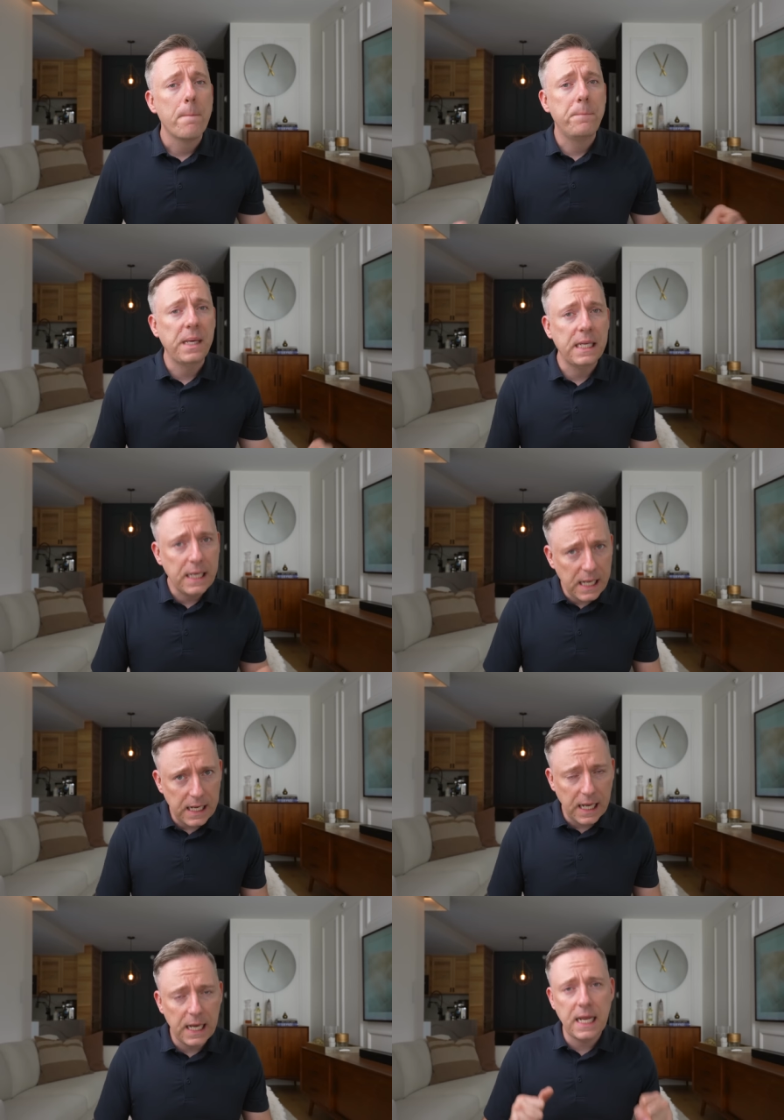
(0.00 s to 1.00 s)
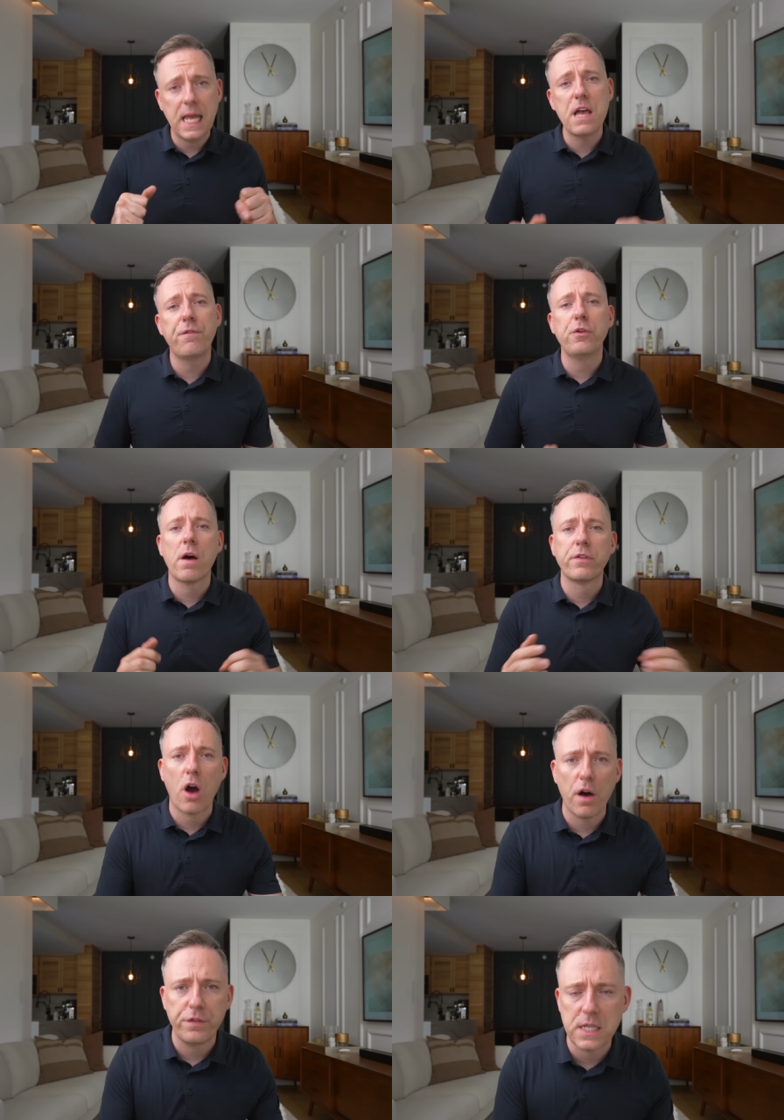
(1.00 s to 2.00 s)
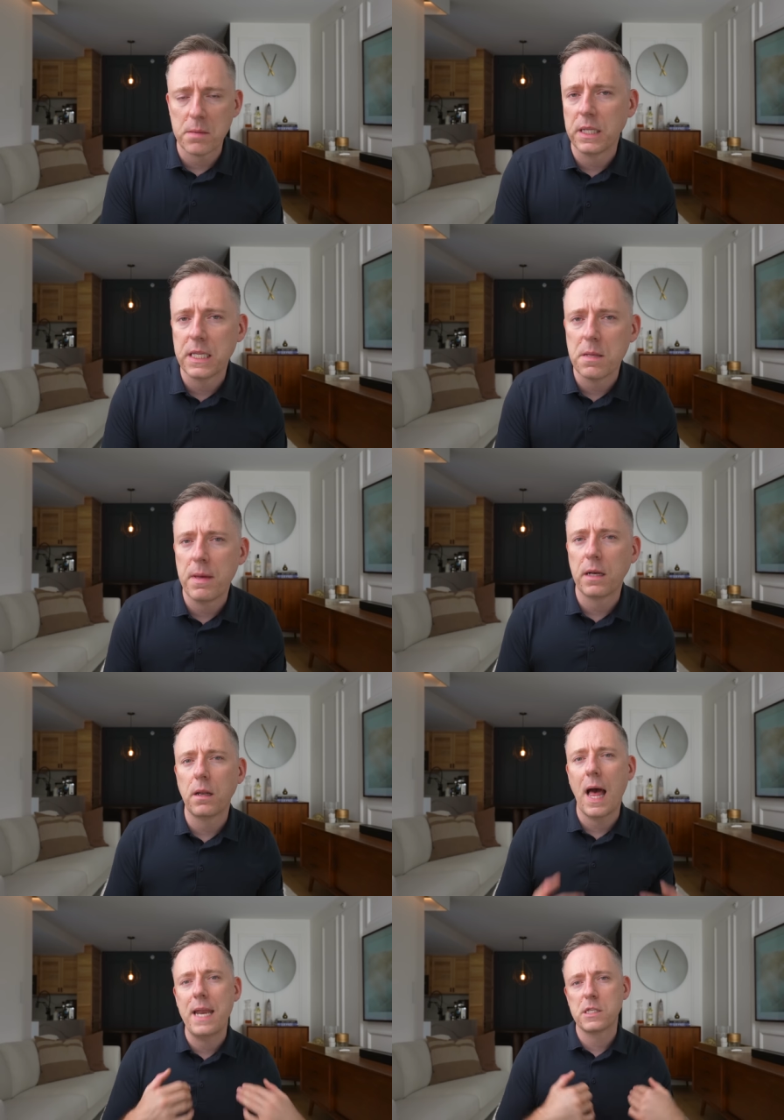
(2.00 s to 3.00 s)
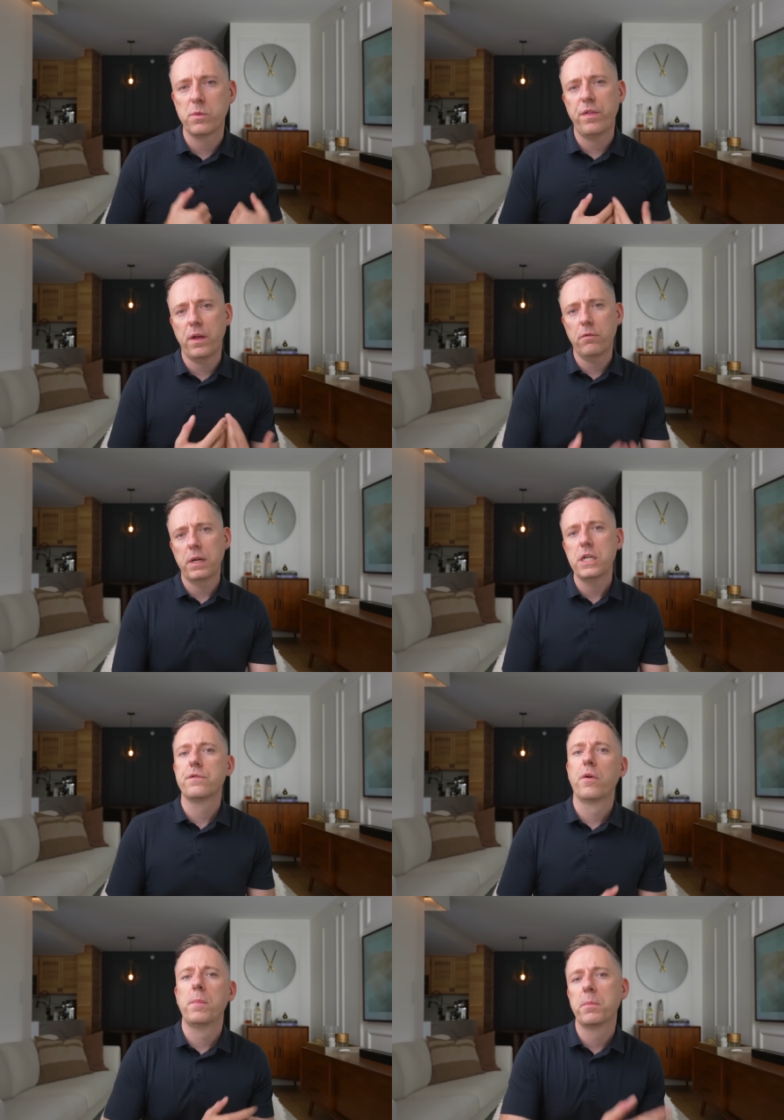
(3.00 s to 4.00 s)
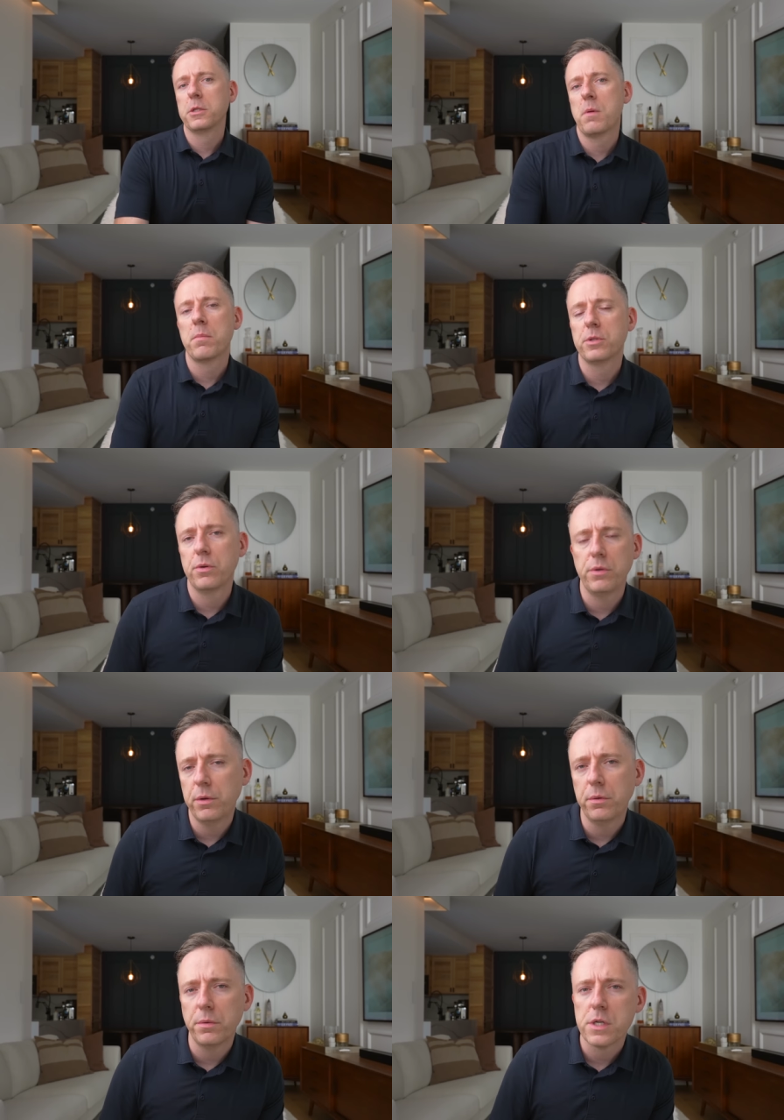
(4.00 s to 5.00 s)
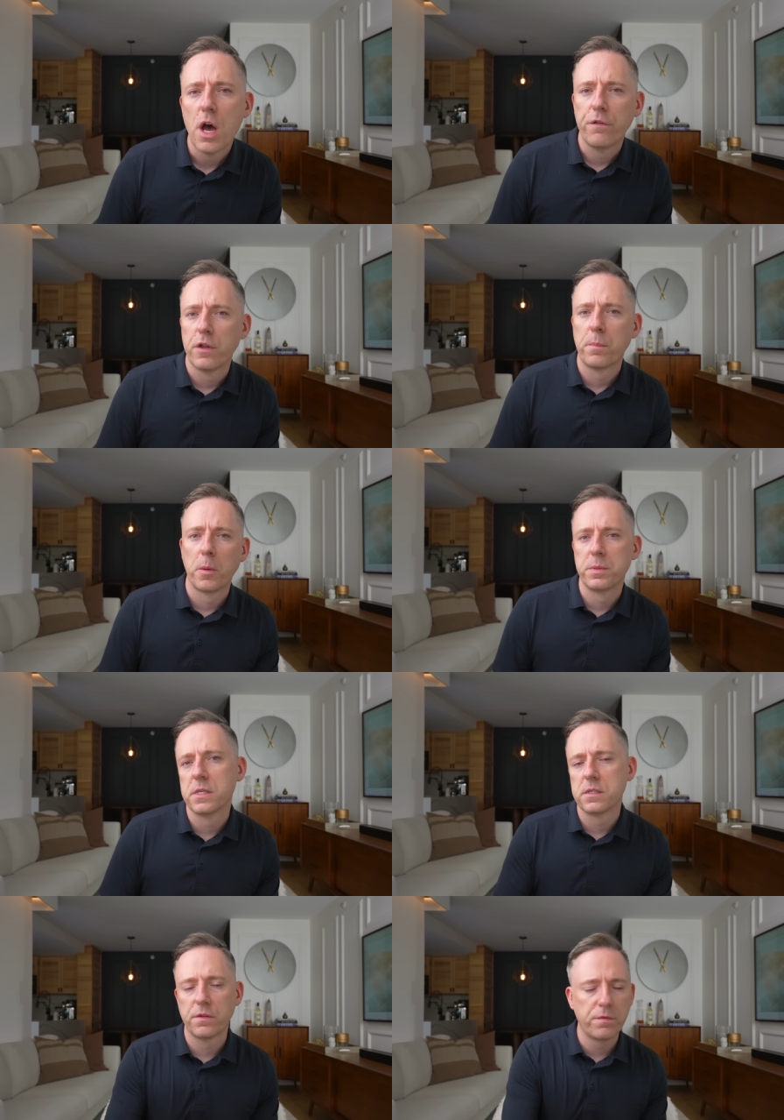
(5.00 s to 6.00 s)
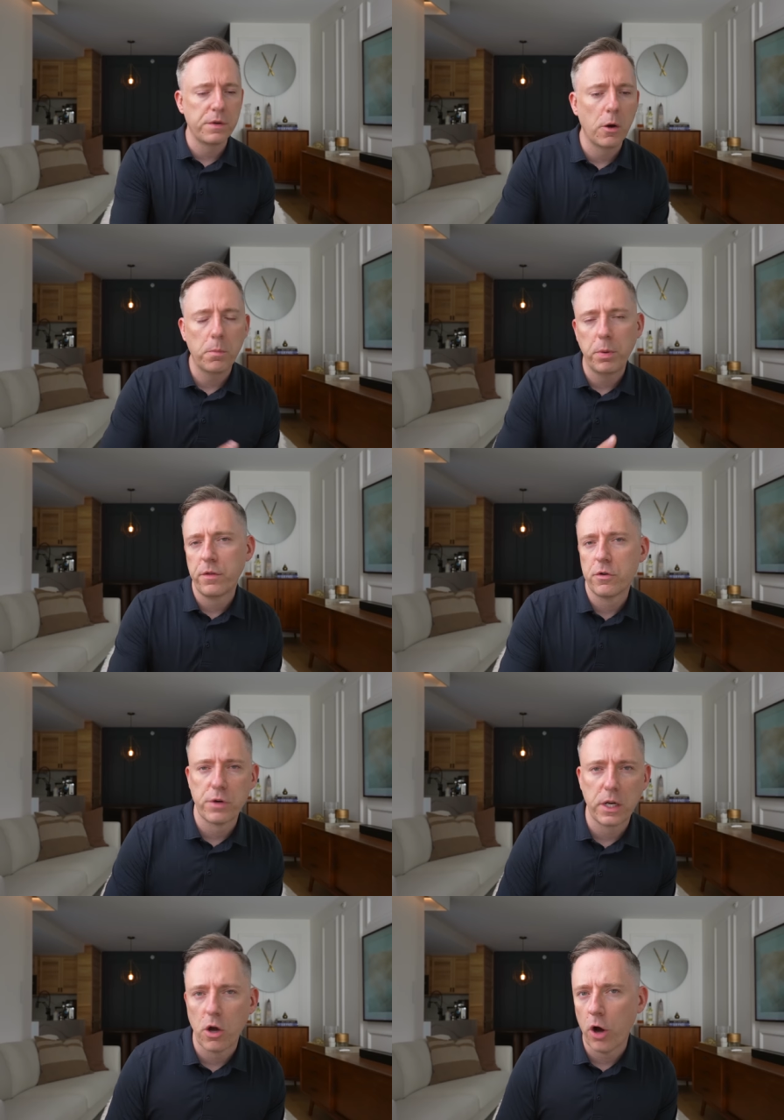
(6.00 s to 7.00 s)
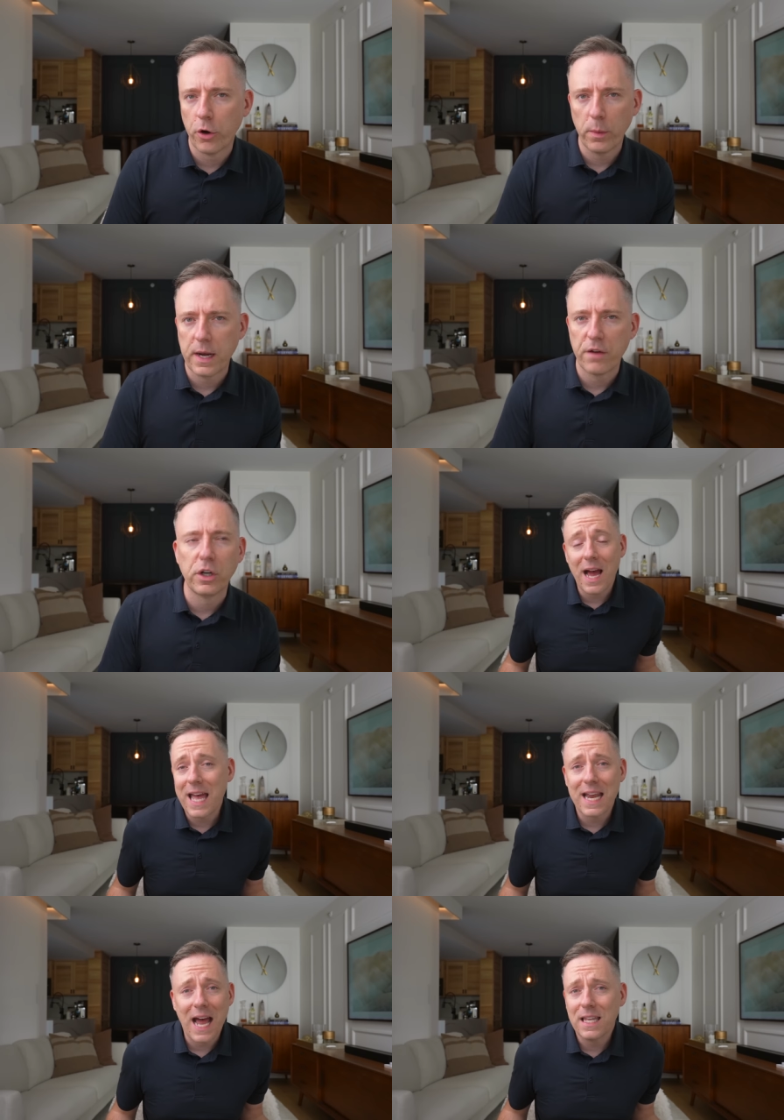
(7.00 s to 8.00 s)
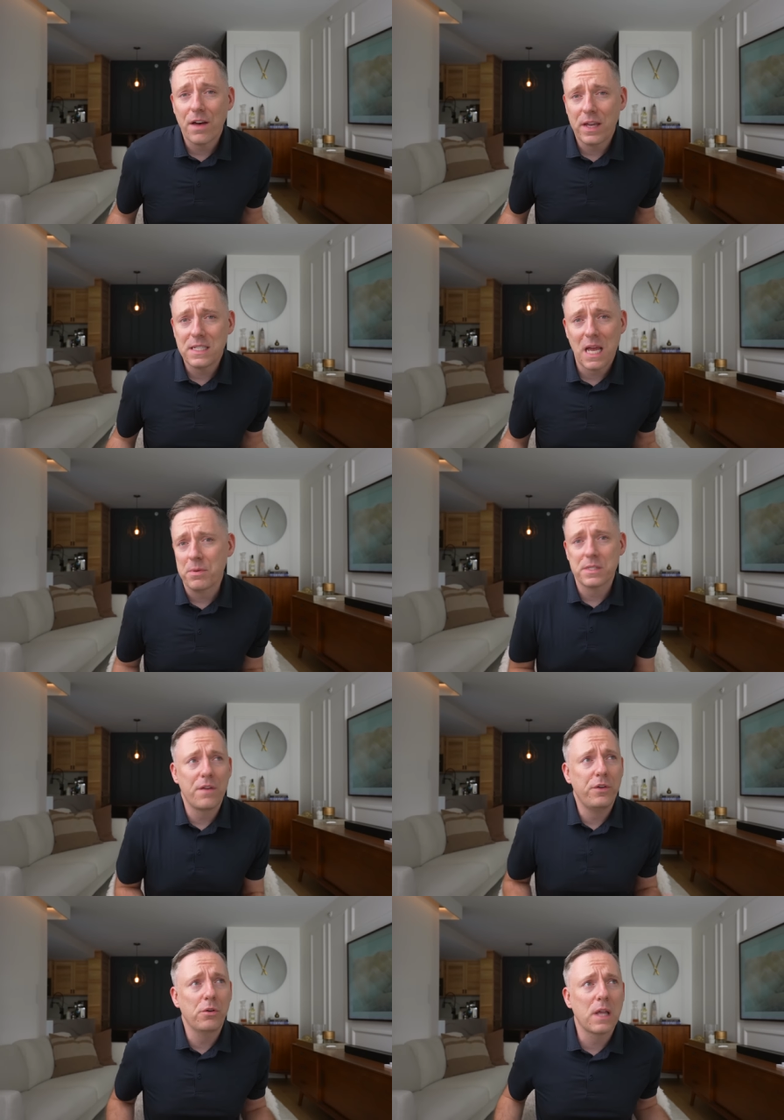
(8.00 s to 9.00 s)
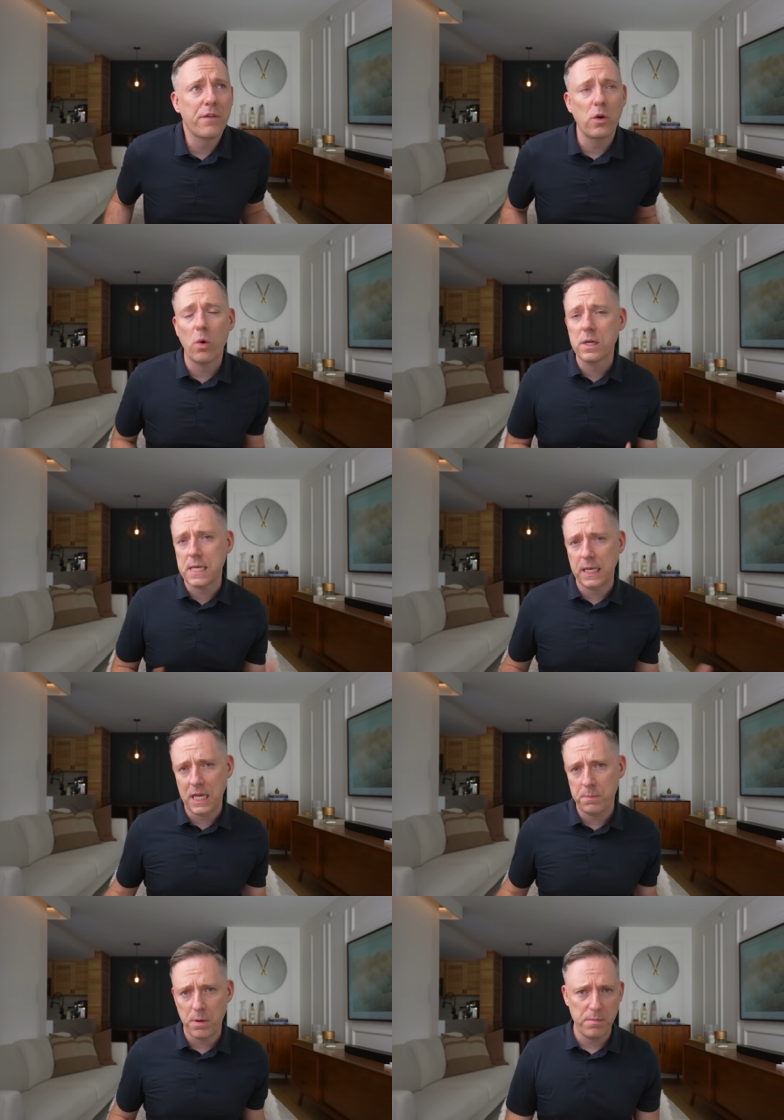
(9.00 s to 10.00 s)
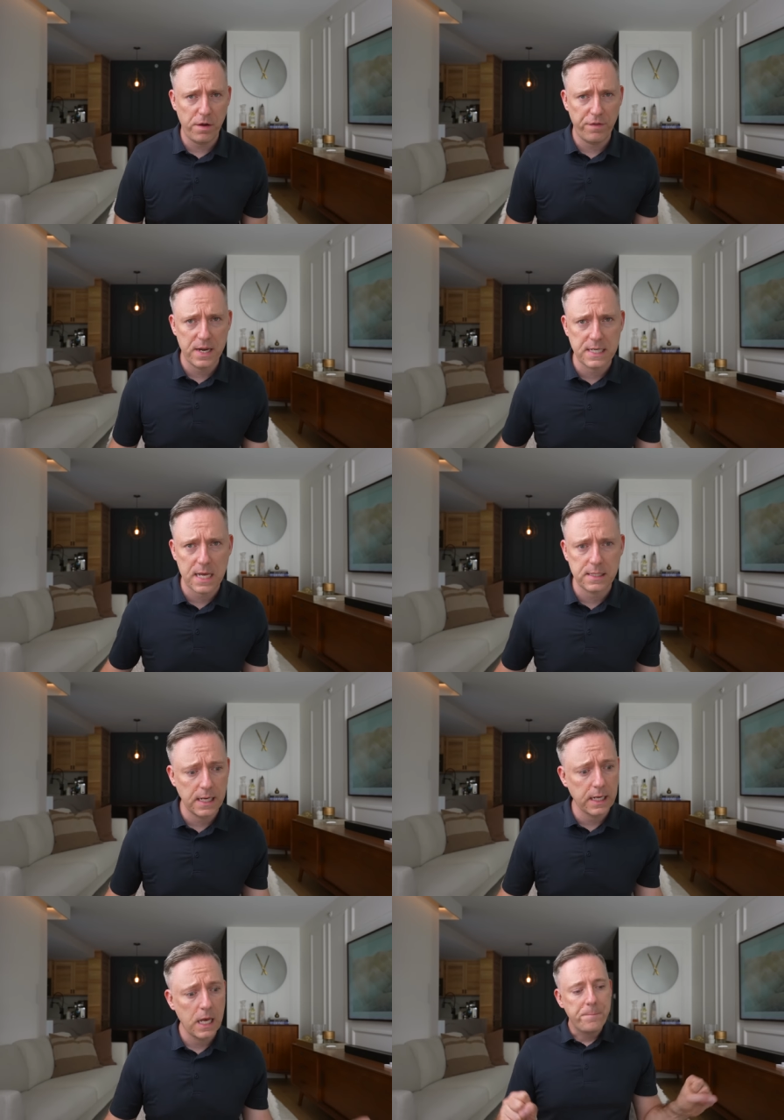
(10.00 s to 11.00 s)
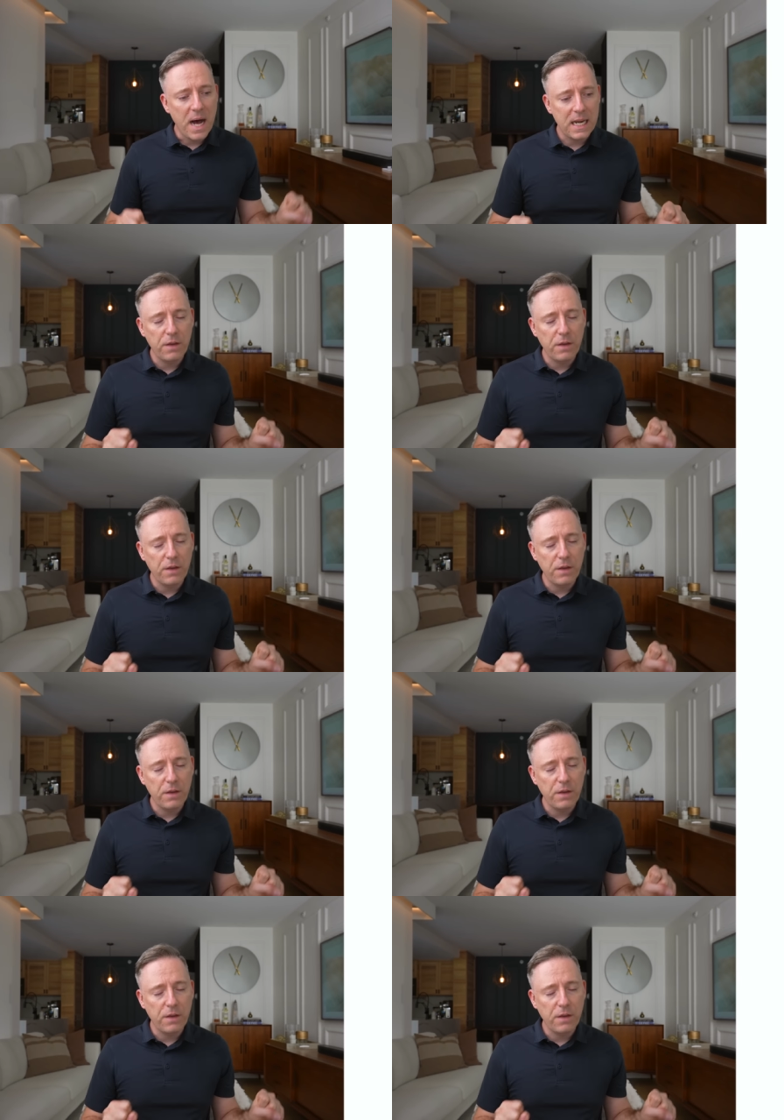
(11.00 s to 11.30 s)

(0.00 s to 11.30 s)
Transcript: be needed if you have a coffee table in the middle and it's within reach for people to be able to use for the purposes of, you know, putting their drink on or whatever. Again, I love end tables. If you love yours, keep them. They're fantastic. But